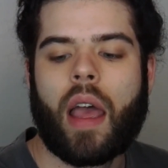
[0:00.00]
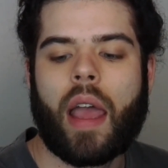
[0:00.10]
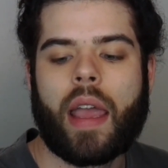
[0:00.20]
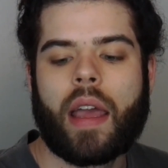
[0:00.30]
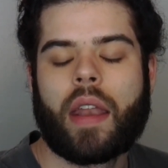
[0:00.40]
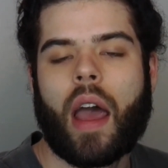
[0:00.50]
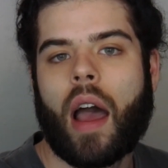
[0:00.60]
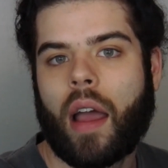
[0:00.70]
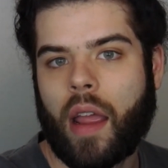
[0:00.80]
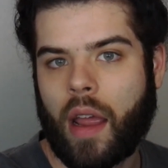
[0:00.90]
and
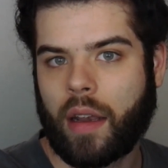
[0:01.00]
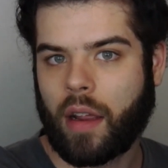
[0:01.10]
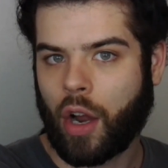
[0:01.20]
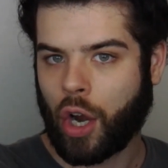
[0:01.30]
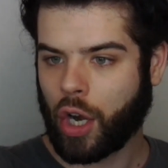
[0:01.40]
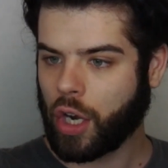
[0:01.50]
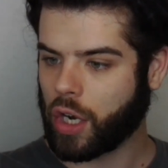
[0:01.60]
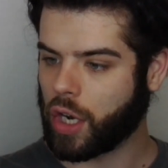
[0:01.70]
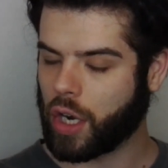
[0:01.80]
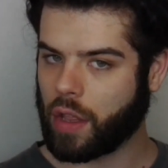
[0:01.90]
I had
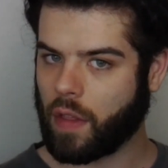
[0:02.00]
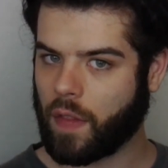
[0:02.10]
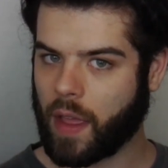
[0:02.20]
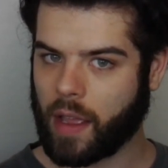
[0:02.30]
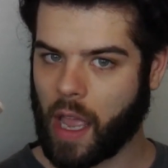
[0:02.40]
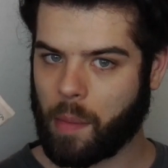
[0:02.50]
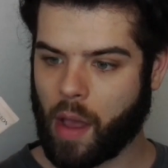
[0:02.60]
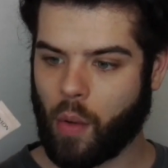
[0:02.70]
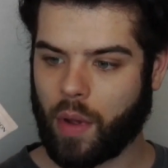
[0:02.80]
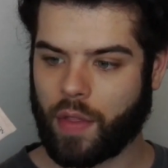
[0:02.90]
heard that they came
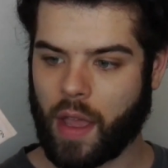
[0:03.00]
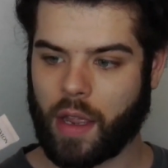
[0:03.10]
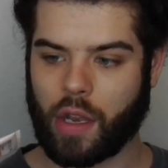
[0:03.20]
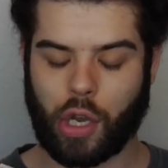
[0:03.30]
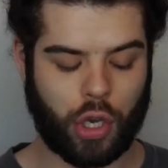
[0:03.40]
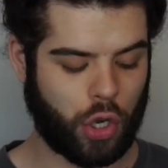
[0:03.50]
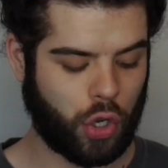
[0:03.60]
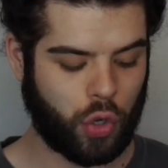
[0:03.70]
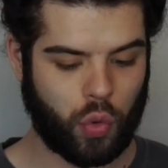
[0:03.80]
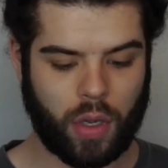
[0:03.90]
out with a
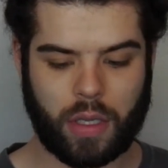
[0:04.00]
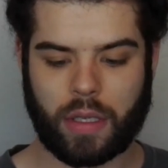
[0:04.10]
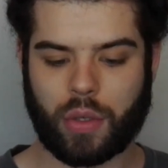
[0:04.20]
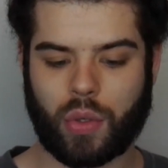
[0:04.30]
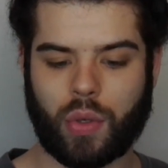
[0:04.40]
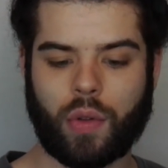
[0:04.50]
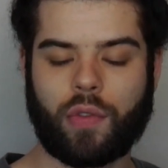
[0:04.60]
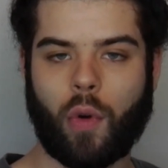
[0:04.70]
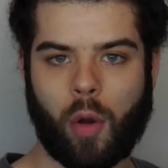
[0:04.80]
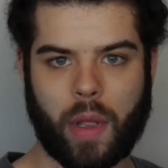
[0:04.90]
new little
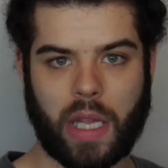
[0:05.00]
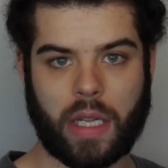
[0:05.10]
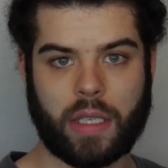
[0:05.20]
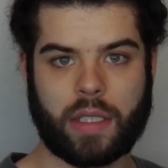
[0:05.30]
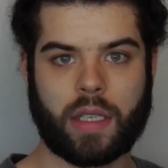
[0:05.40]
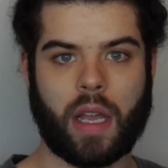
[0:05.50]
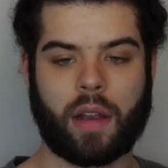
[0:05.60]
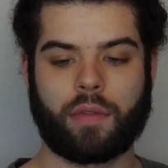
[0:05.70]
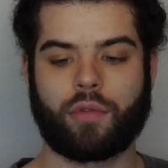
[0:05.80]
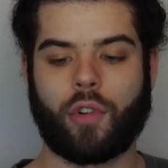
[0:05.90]
formula to kind
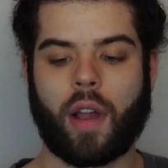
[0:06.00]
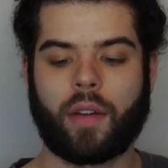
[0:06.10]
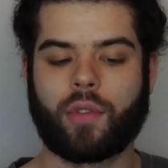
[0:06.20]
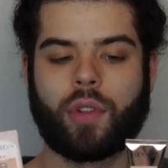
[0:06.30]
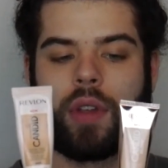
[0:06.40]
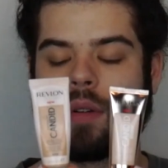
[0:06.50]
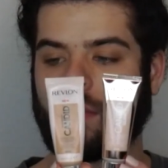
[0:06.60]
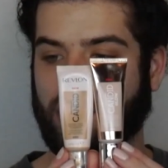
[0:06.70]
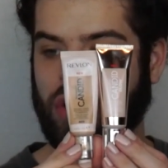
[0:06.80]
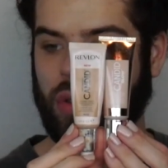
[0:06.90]
of rival the
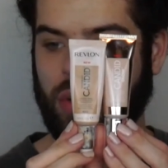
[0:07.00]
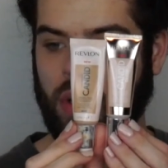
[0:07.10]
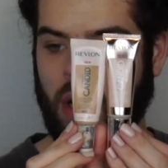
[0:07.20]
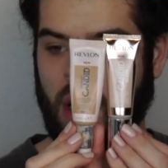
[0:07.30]
original,